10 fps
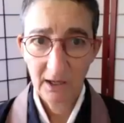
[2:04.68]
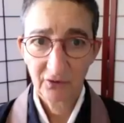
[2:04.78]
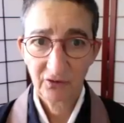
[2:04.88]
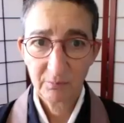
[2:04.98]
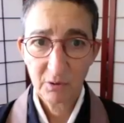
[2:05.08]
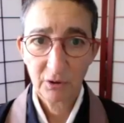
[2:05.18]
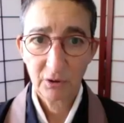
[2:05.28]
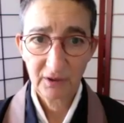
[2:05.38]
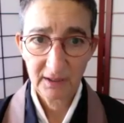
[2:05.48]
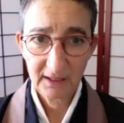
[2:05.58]
A
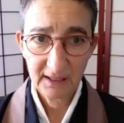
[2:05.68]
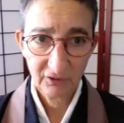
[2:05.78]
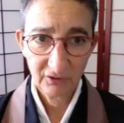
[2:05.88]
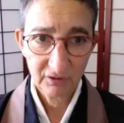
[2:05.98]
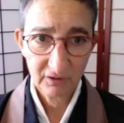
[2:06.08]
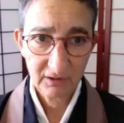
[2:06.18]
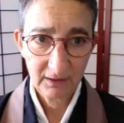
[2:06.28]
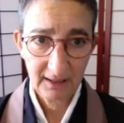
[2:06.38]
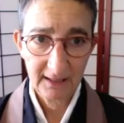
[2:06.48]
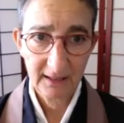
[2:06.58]
small
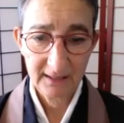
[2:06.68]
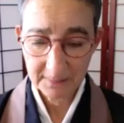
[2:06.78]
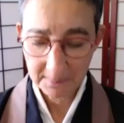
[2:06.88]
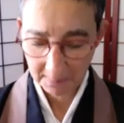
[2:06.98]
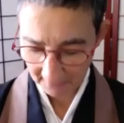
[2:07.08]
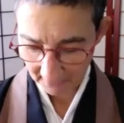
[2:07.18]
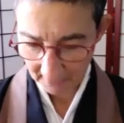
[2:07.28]
dedication to Layla.